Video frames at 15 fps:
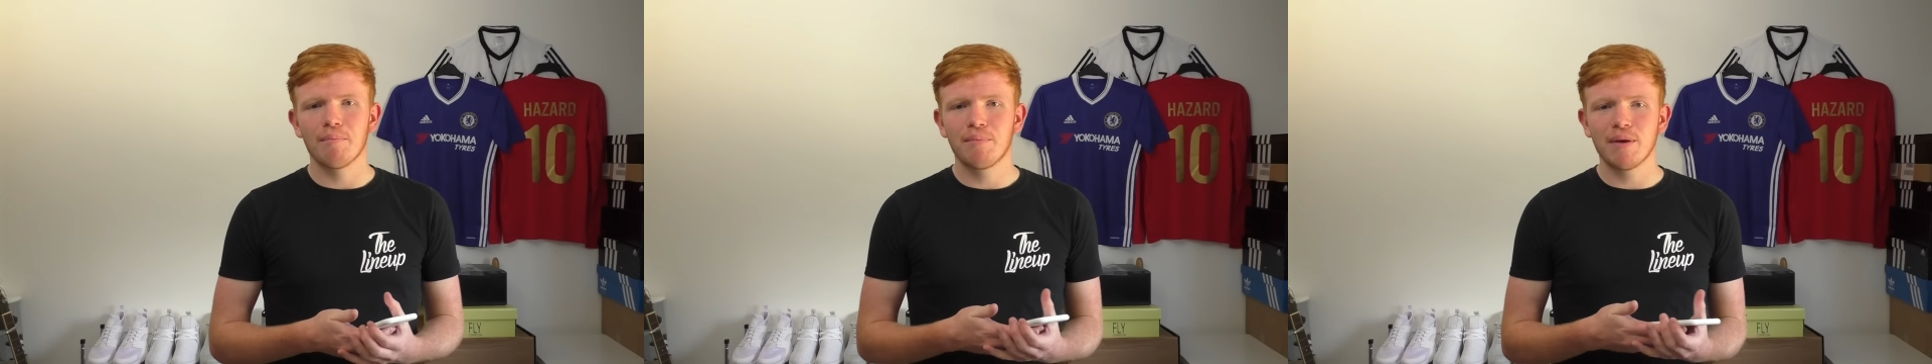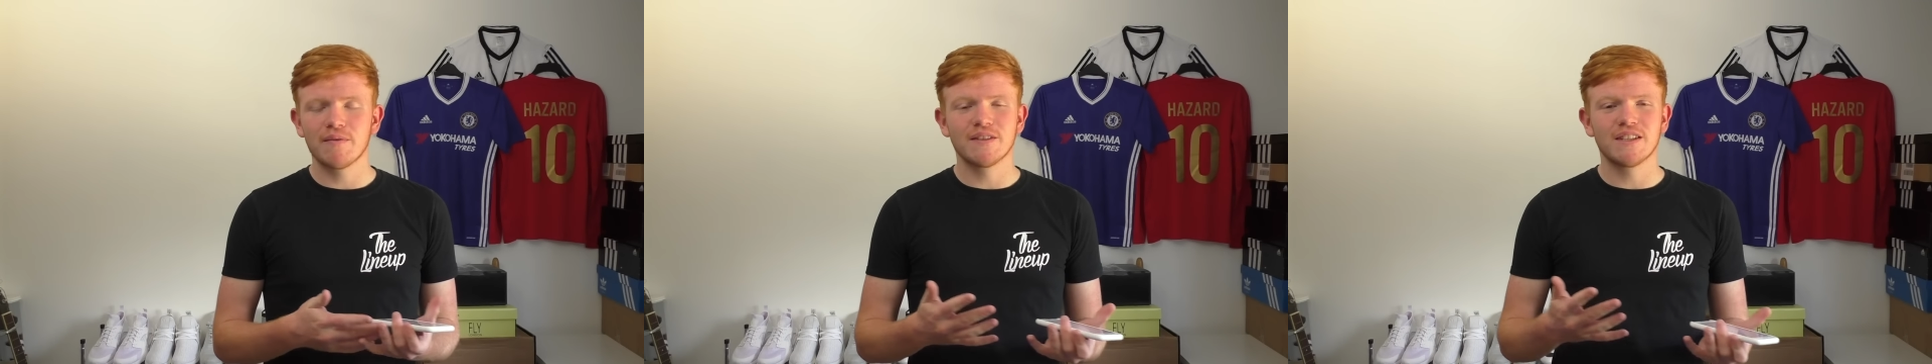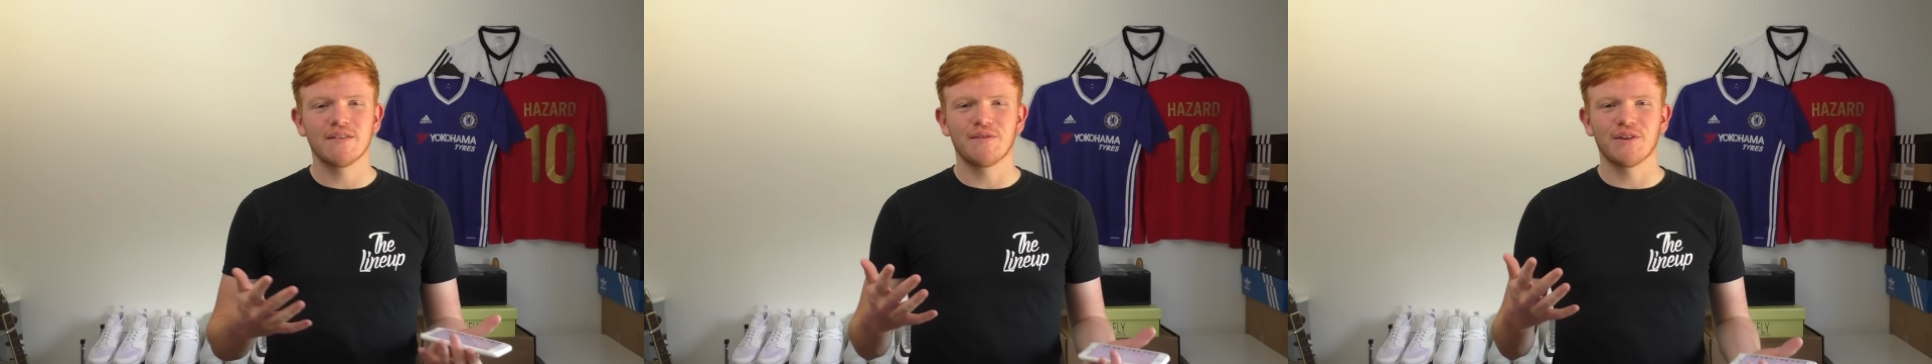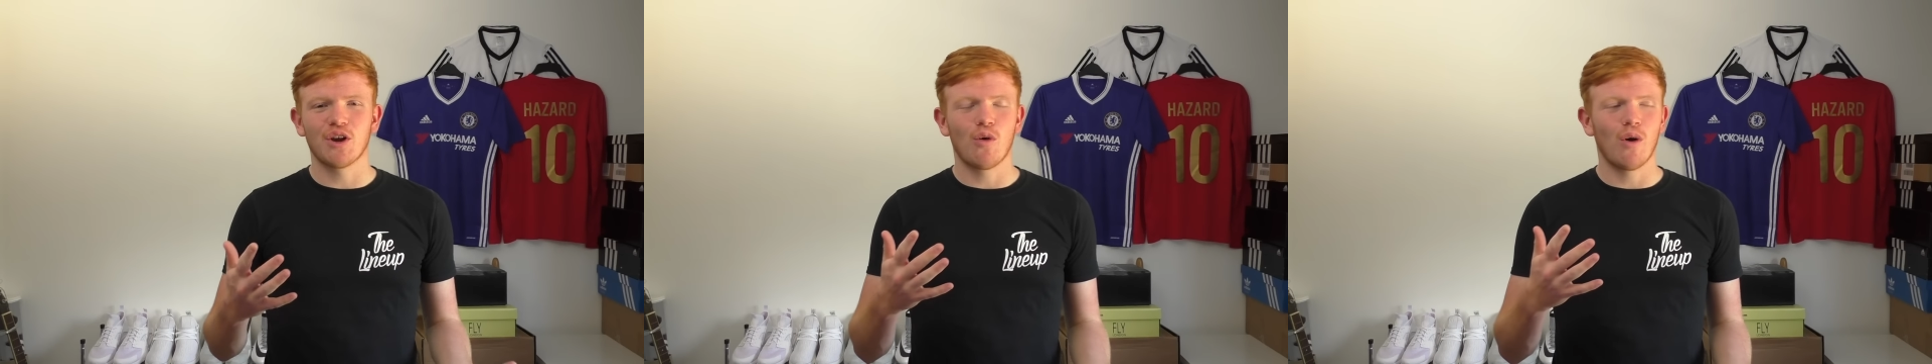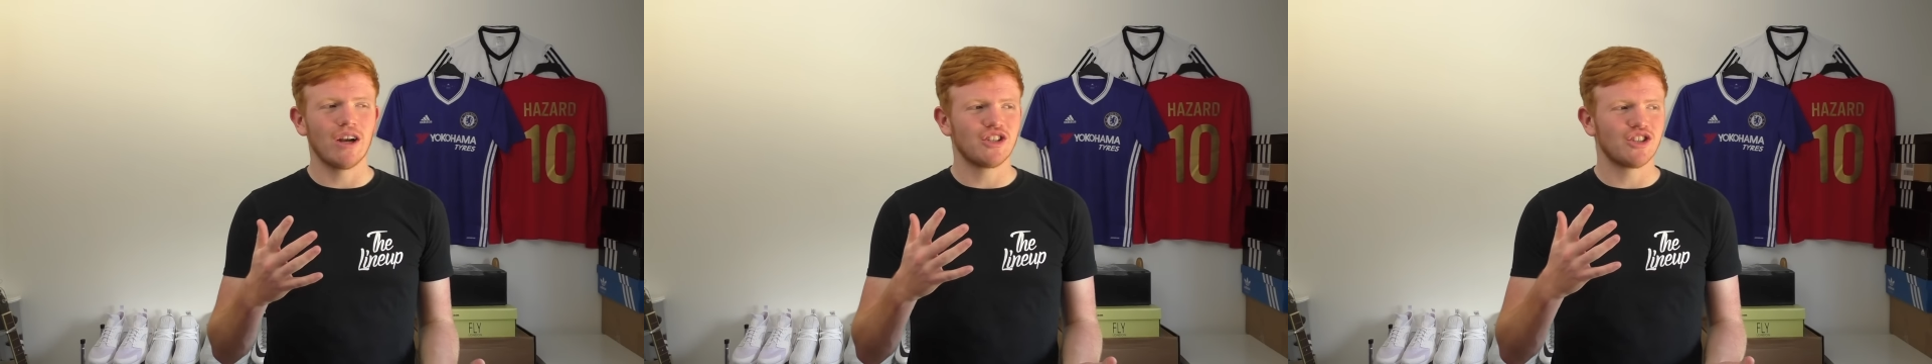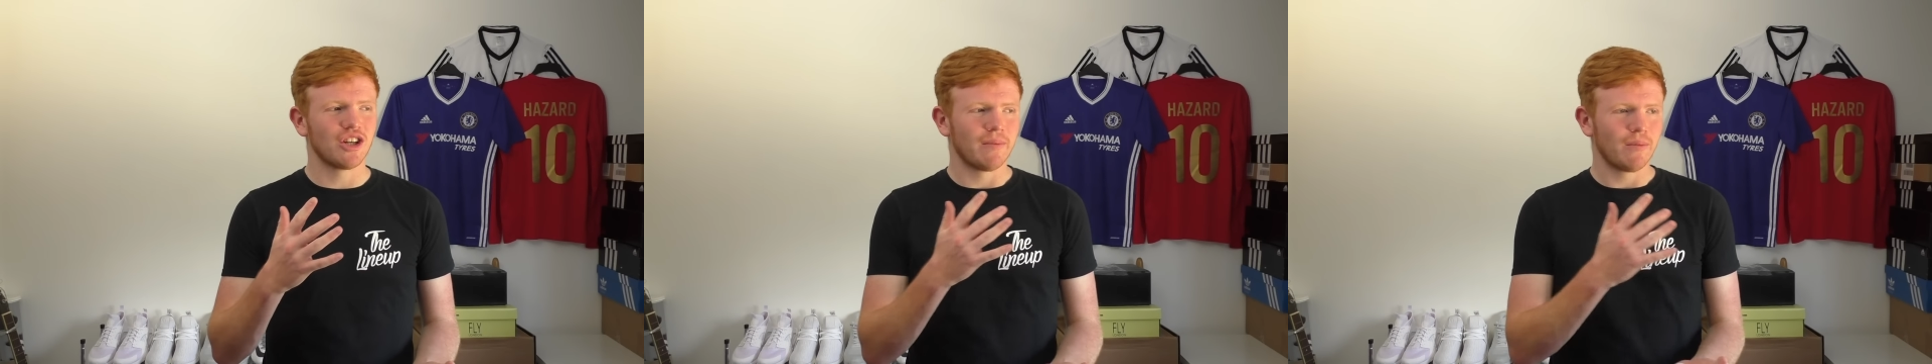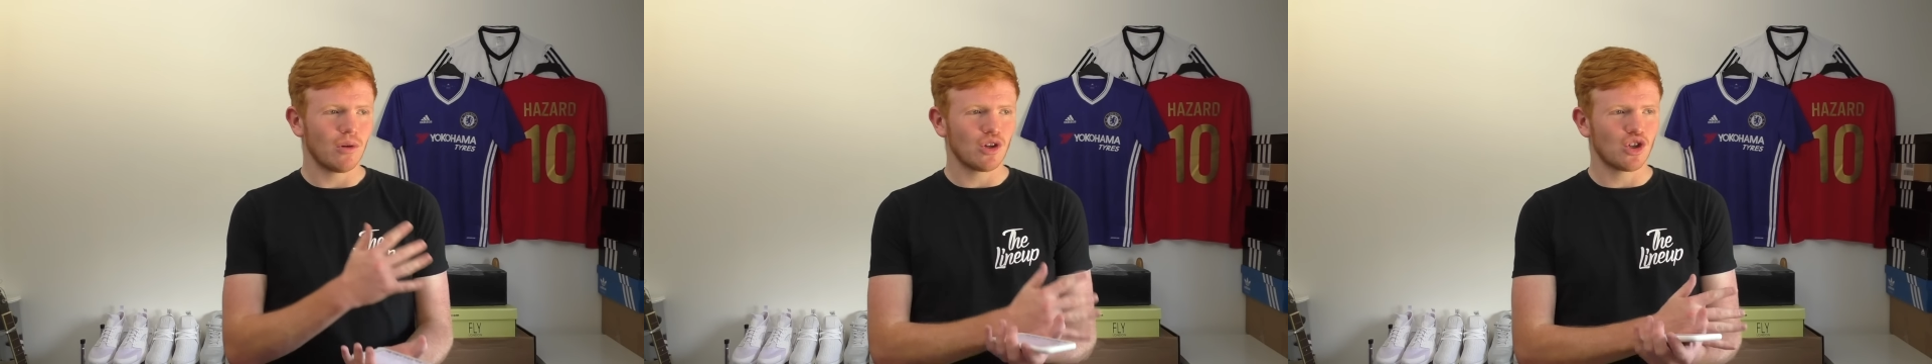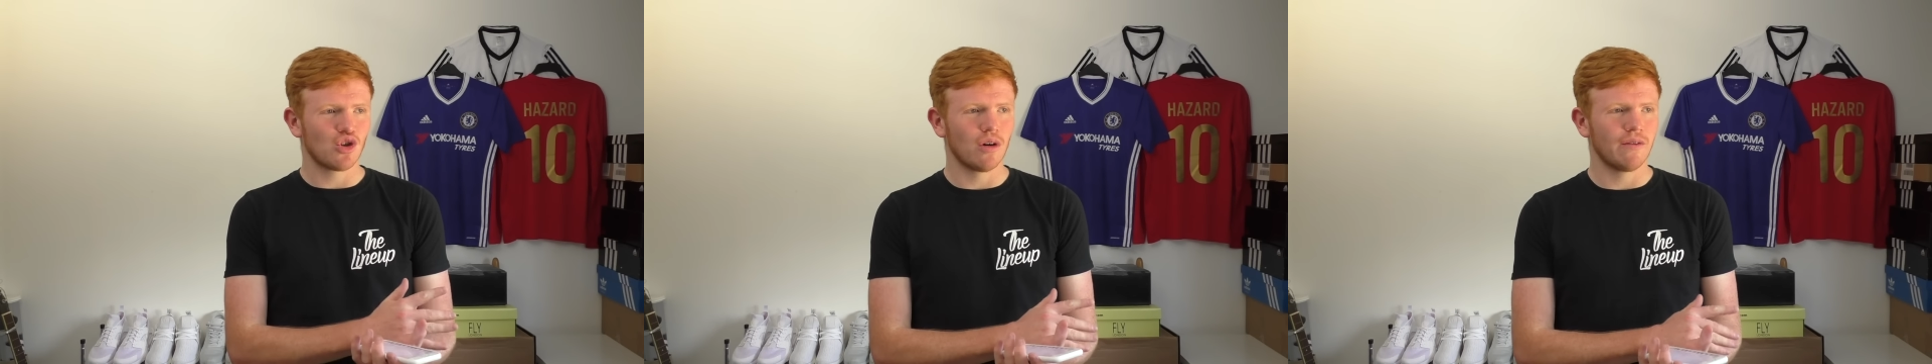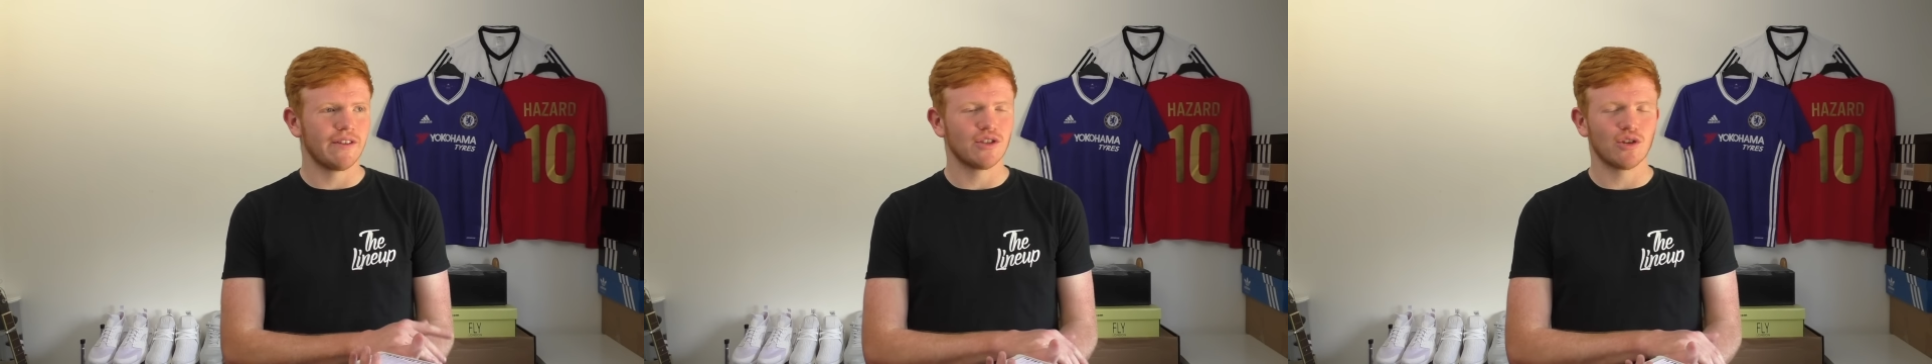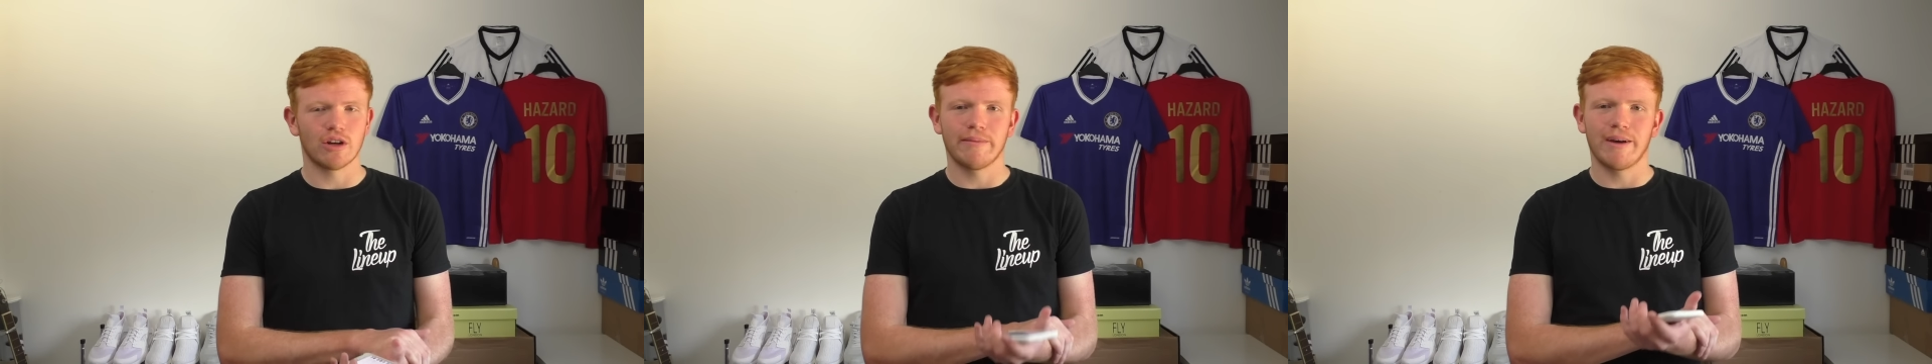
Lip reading: Bit of a different question. I'm not sure if it's on